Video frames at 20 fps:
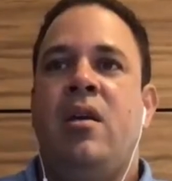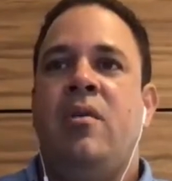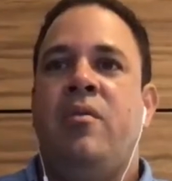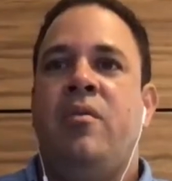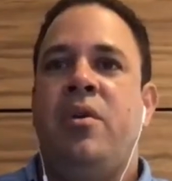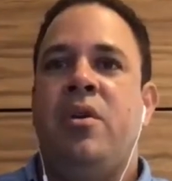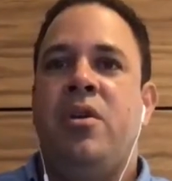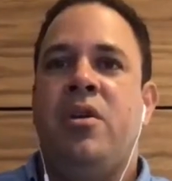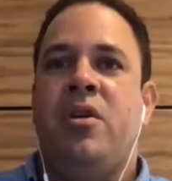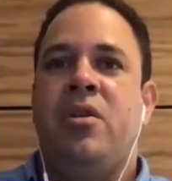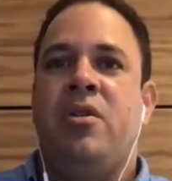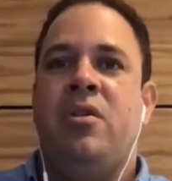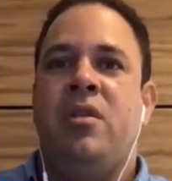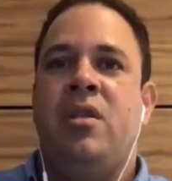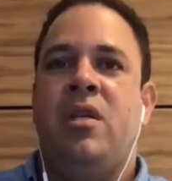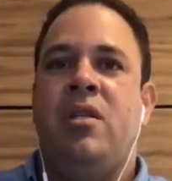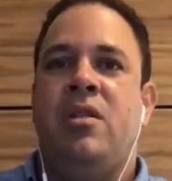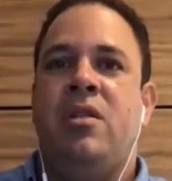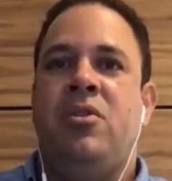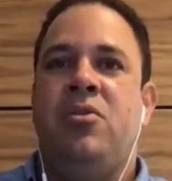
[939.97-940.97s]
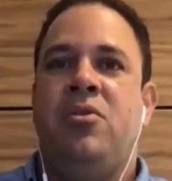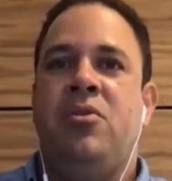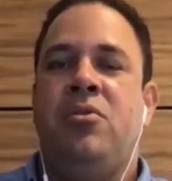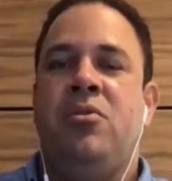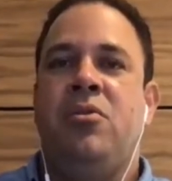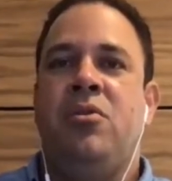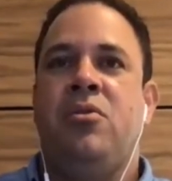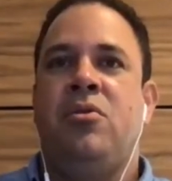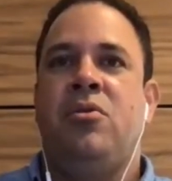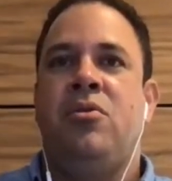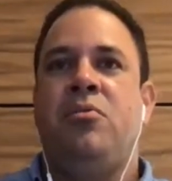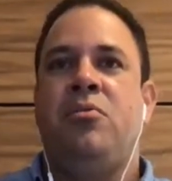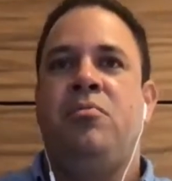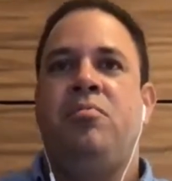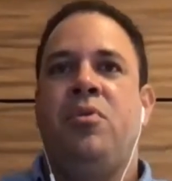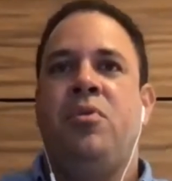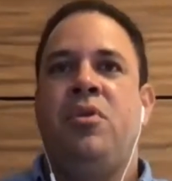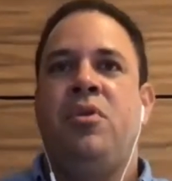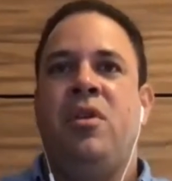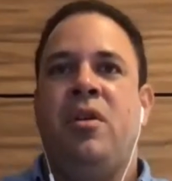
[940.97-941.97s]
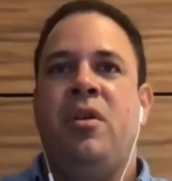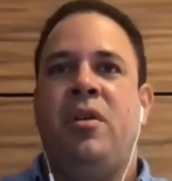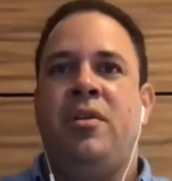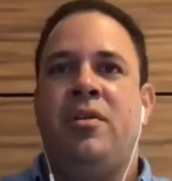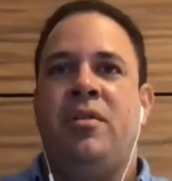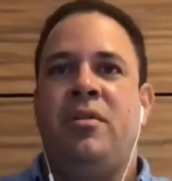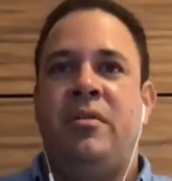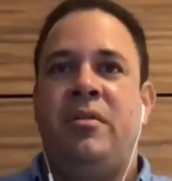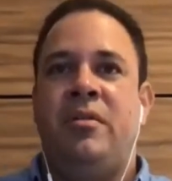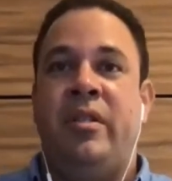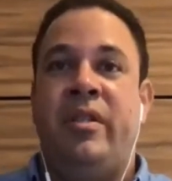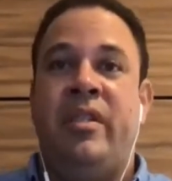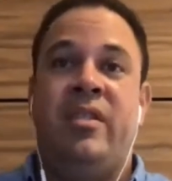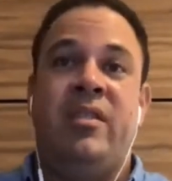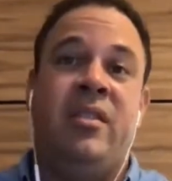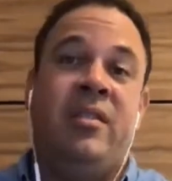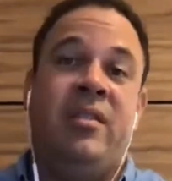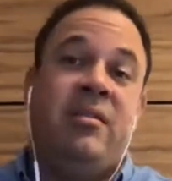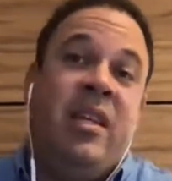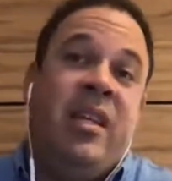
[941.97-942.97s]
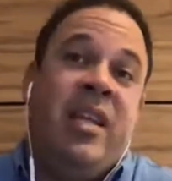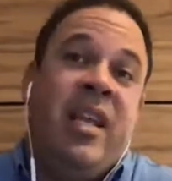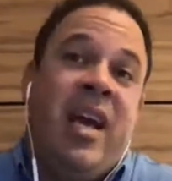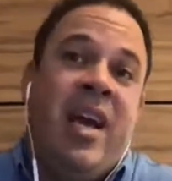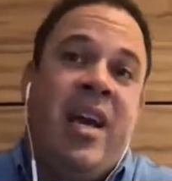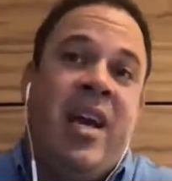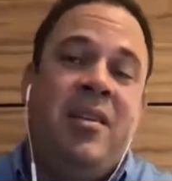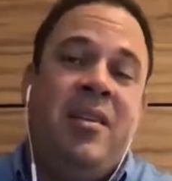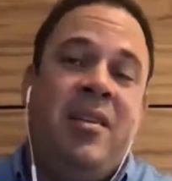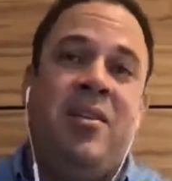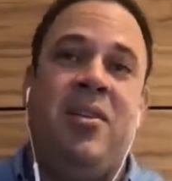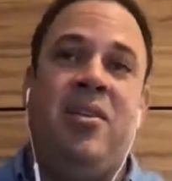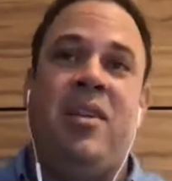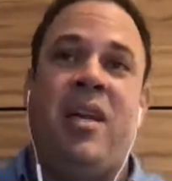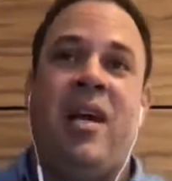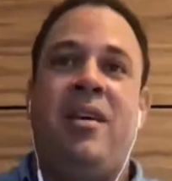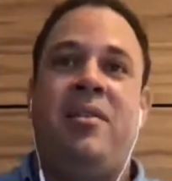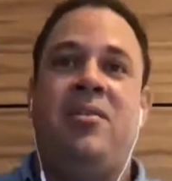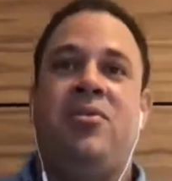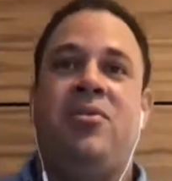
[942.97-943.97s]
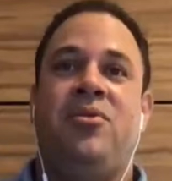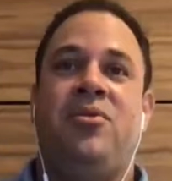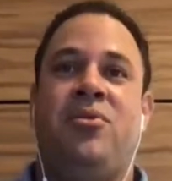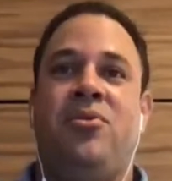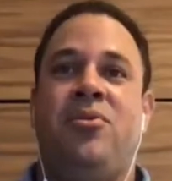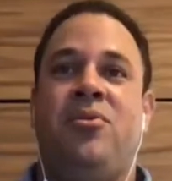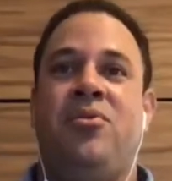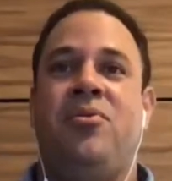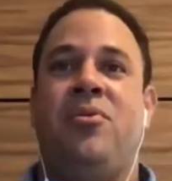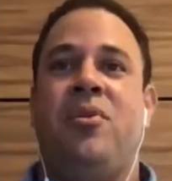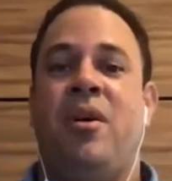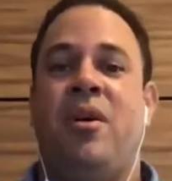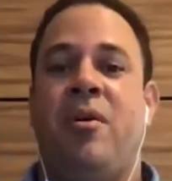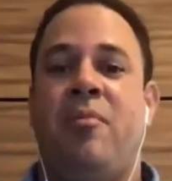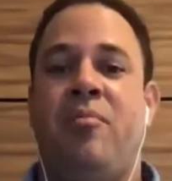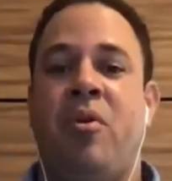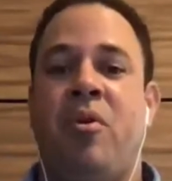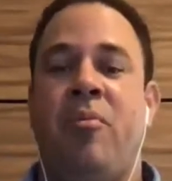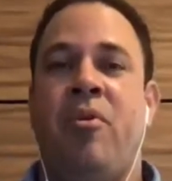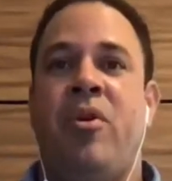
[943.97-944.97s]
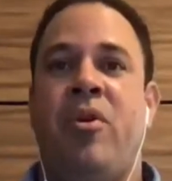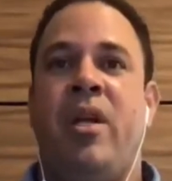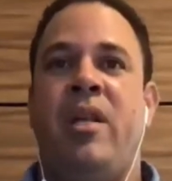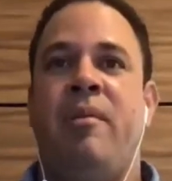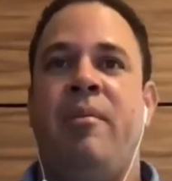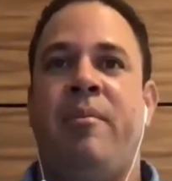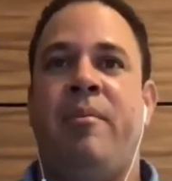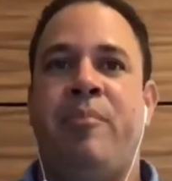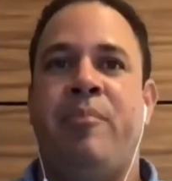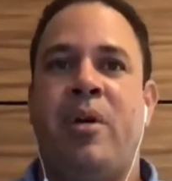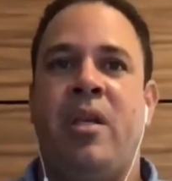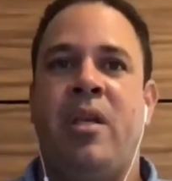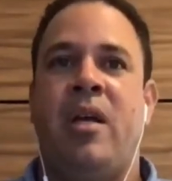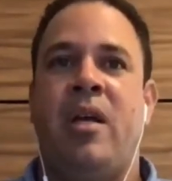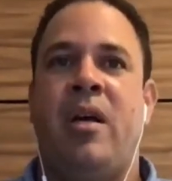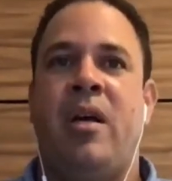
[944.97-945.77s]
We just need to put the date online to promote it. But